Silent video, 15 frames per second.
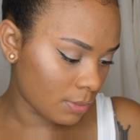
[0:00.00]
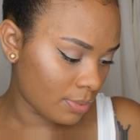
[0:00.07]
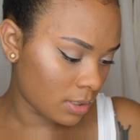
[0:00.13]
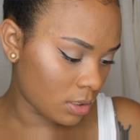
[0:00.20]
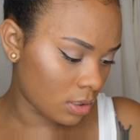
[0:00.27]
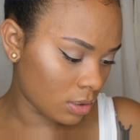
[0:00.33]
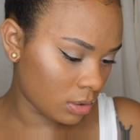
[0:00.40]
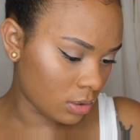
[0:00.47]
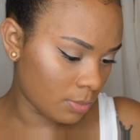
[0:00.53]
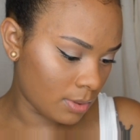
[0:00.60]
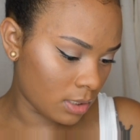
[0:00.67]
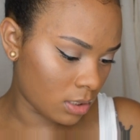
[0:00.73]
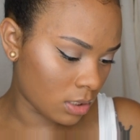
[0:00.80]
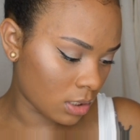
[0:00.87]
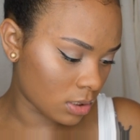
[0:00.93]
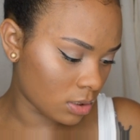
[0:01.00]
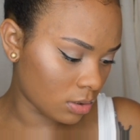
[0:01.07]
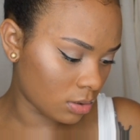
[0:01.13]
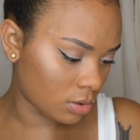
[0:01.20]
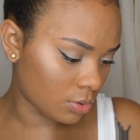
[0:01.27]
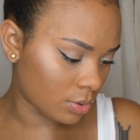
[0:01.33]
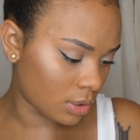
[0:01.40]
want to put a little bit in your
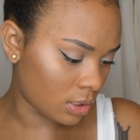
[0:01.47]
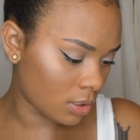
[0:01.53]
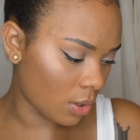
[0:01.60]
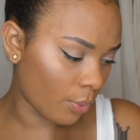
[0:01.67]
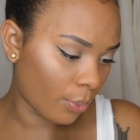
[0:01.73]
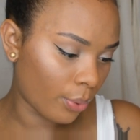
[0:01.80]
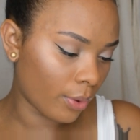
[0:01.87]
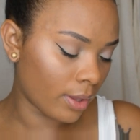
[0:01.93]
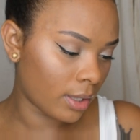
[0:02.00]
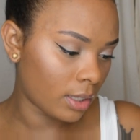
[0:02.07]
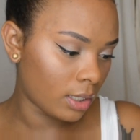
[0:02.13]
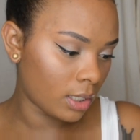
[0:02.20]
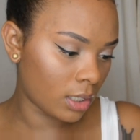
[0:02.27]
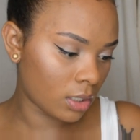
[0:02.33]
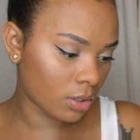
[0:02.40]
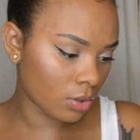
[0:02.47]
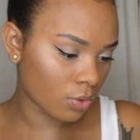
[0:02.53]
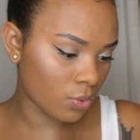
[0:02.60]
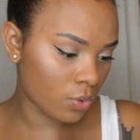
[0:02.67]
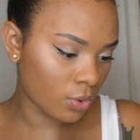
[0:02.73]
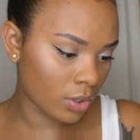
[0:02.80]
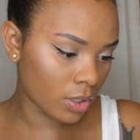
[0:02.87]
little, little inner
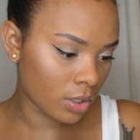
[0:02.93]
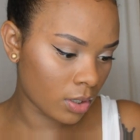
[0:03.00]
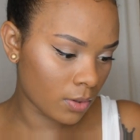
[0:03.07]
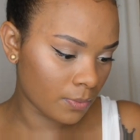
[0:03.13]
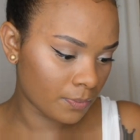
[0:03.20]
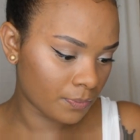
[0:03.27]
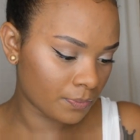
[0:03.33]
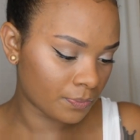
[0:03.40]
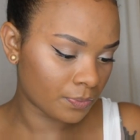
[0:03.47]
corner.